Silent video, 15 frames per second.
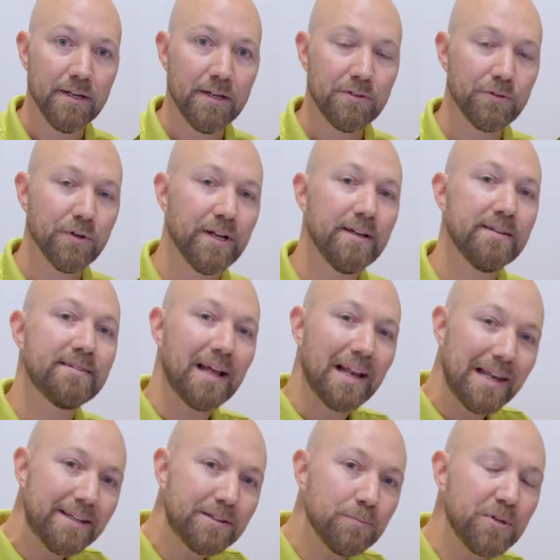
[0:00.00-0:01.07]
So it is a
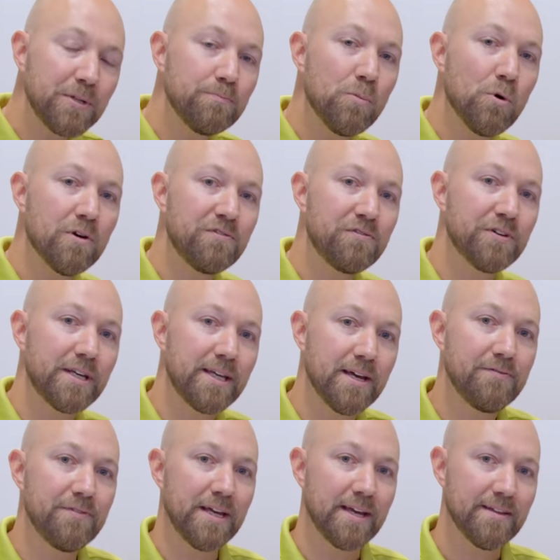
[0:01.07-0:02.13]
little bit more
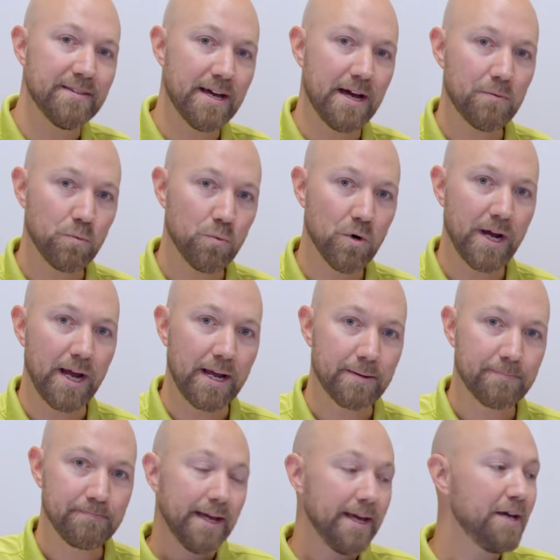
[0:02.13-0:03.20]
forgiving in that way.
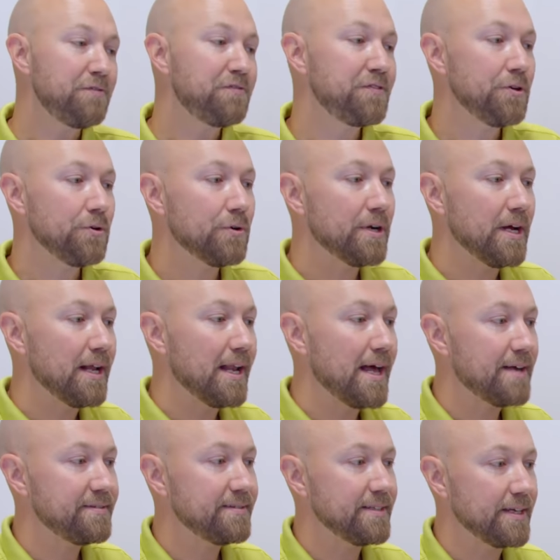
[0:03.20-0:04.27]
If your
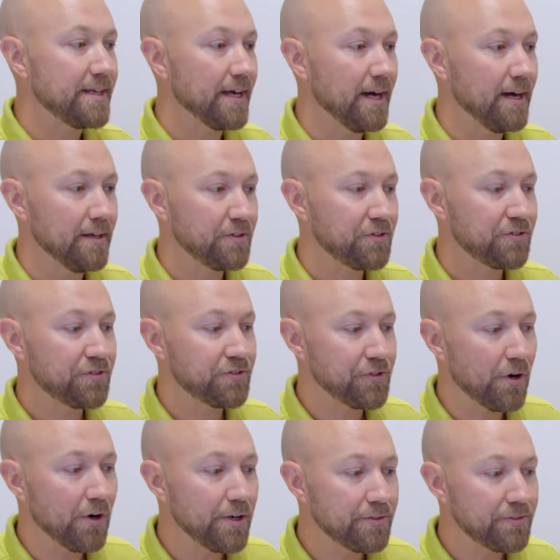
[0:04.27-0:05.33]
elastica
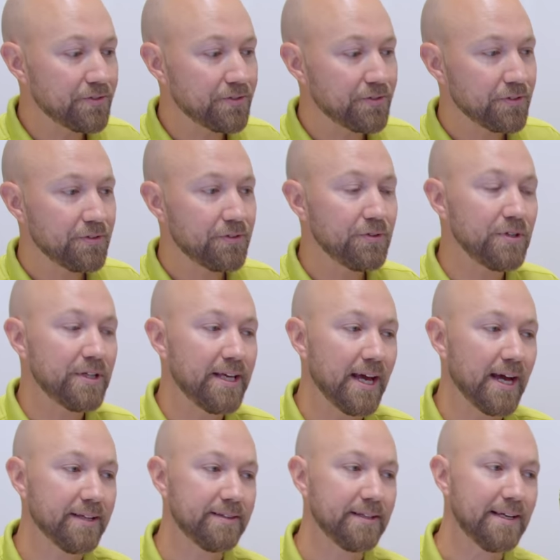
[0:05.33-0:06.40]
starts to
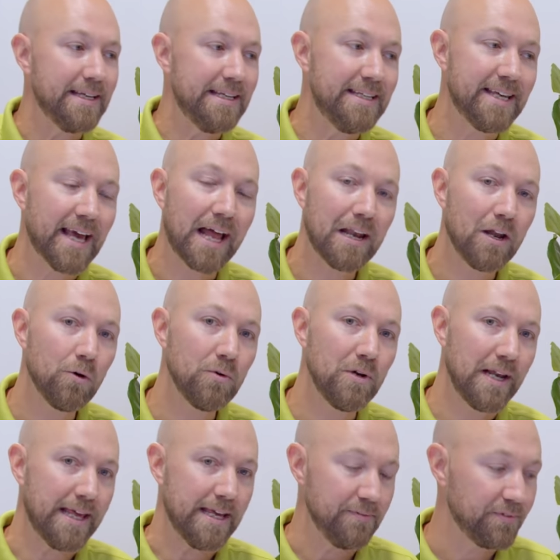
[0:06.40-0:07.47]
get yellow
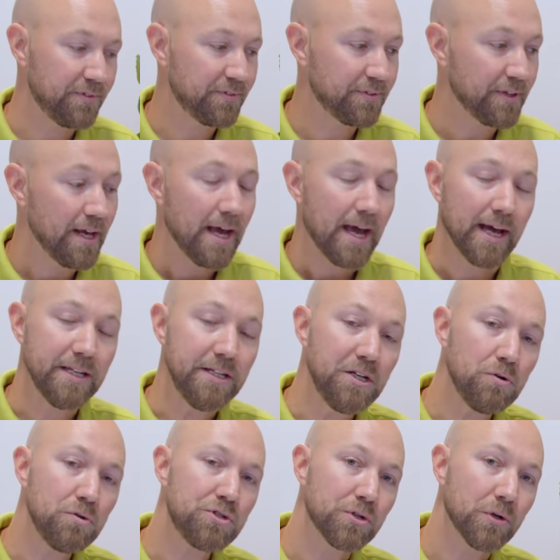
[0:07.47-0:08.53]
leaves, and
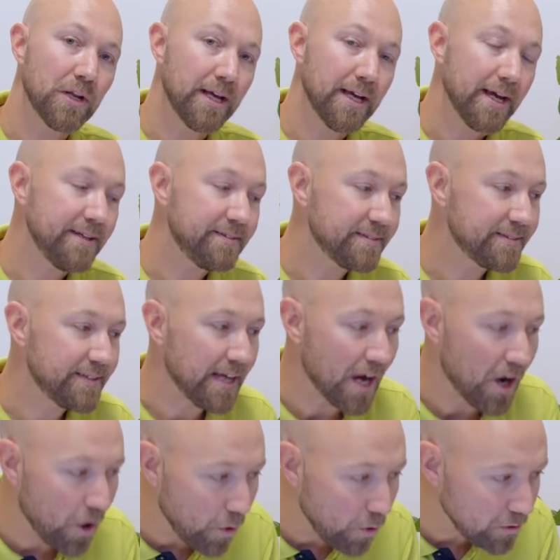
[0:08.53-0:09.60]
usually it's the
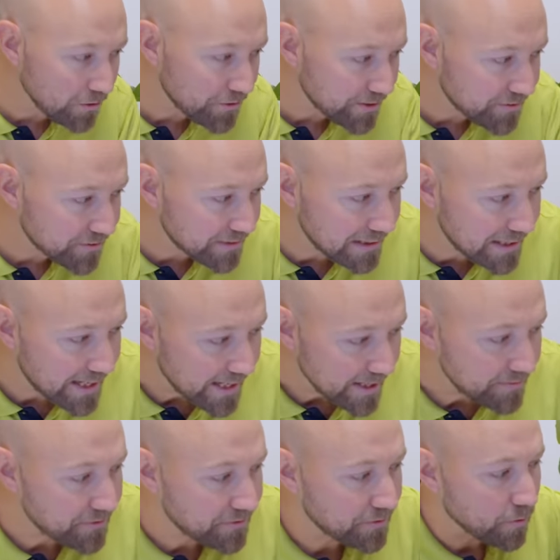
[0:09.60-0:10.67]
oldest
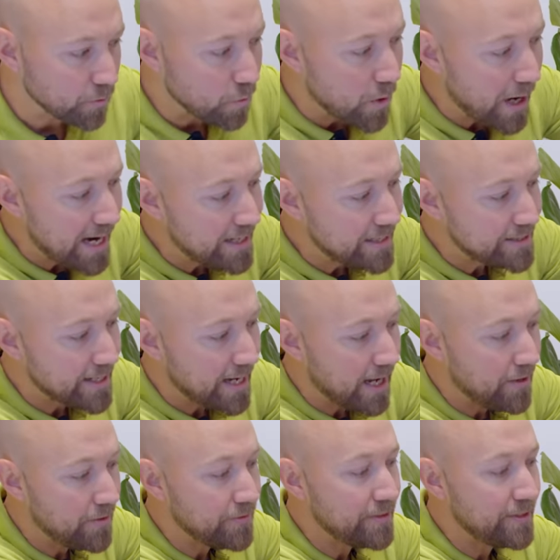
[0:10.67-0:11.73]
leaves way
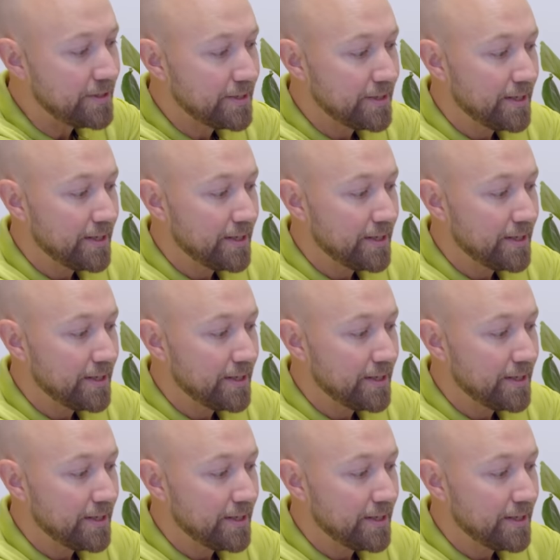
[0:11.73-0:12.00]
down